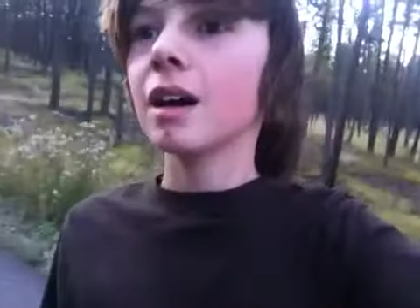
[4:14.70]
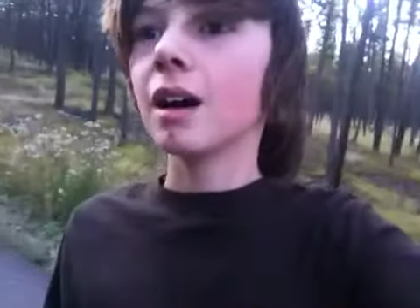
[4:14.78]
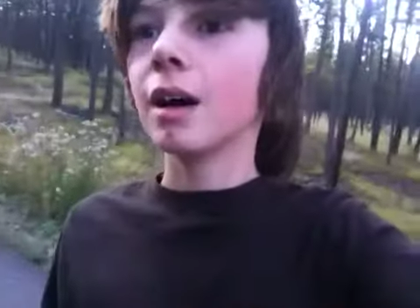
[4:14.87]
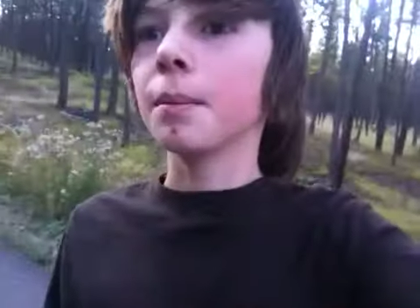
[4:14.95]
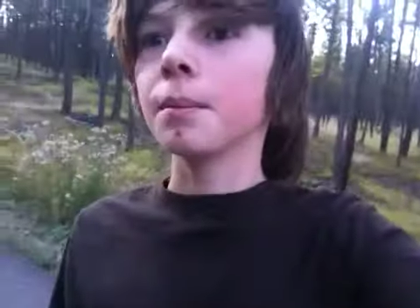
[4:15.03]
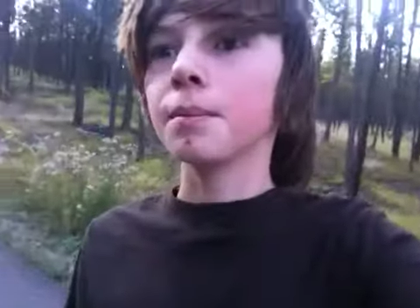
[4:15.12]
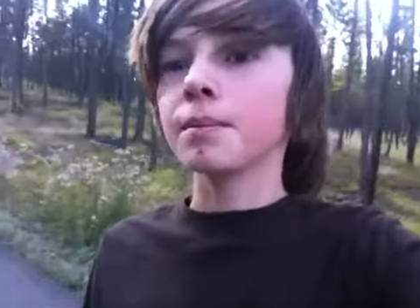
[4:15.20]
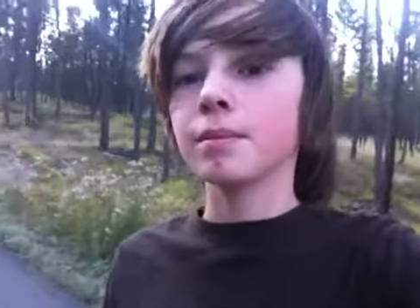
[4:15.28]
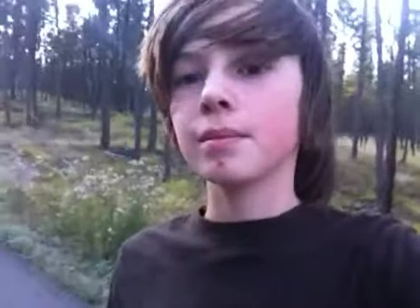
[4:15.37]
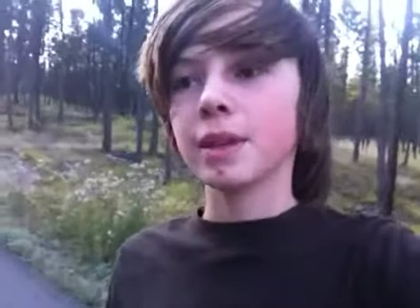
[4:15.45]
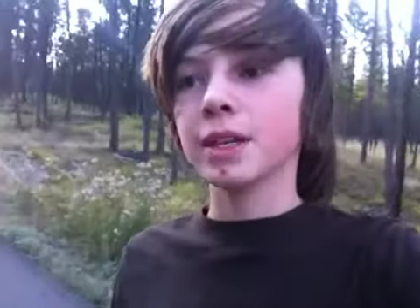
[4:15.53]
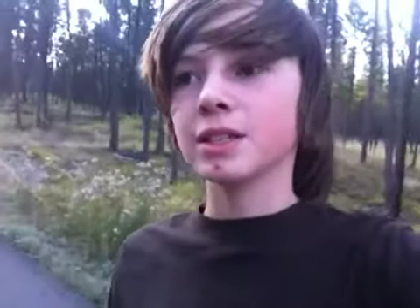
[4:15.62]
um,
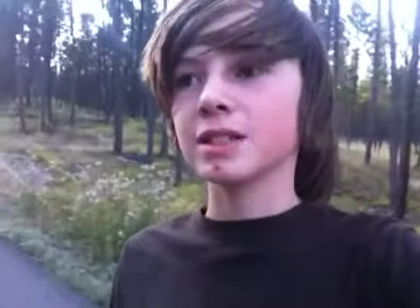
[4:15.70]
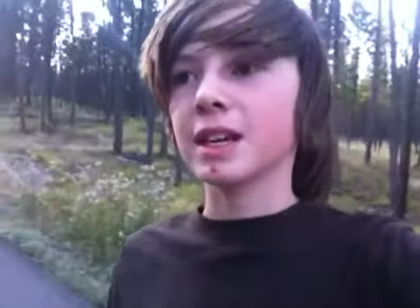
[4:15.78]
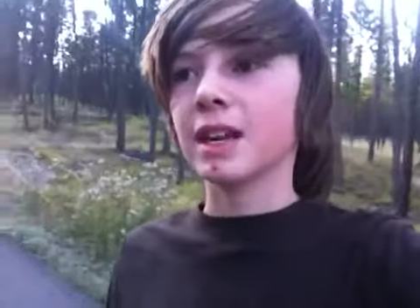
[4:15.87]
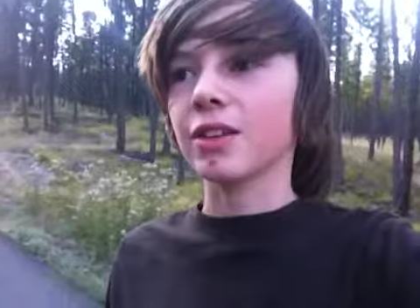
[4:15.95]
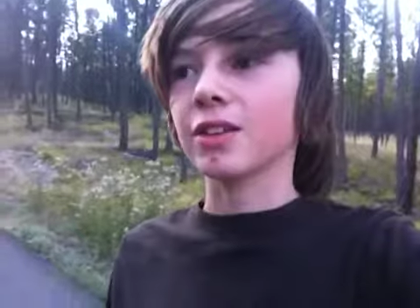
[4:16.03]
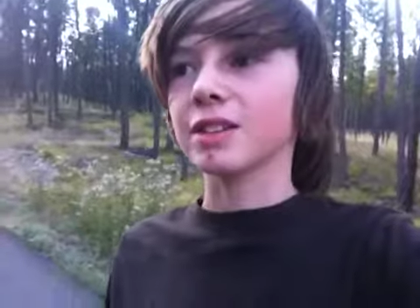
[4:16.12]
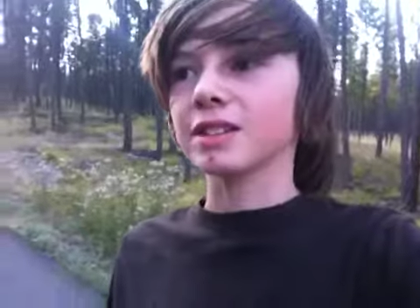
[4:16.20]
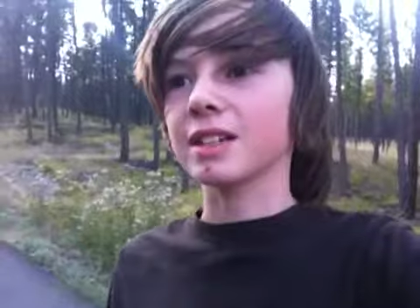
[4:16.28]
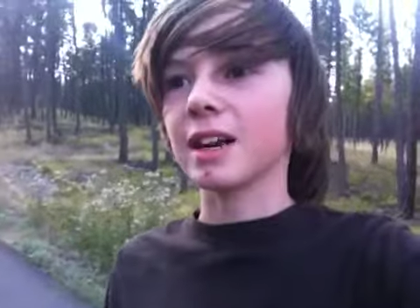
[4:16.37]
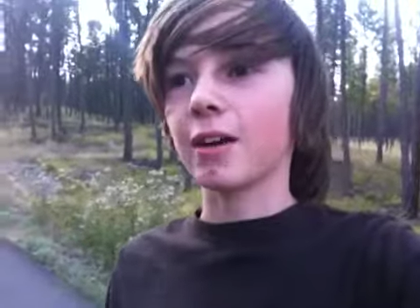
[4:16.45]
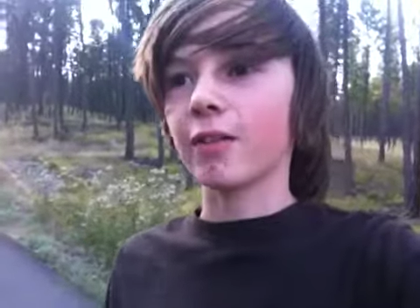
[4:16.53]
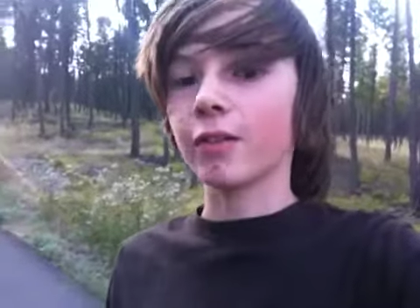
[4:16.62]
they just stand there and
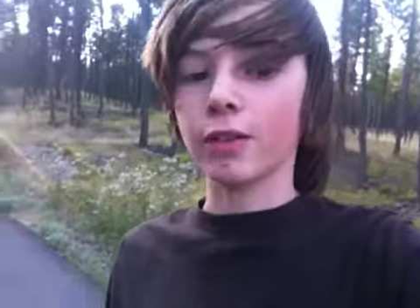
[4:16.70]
stare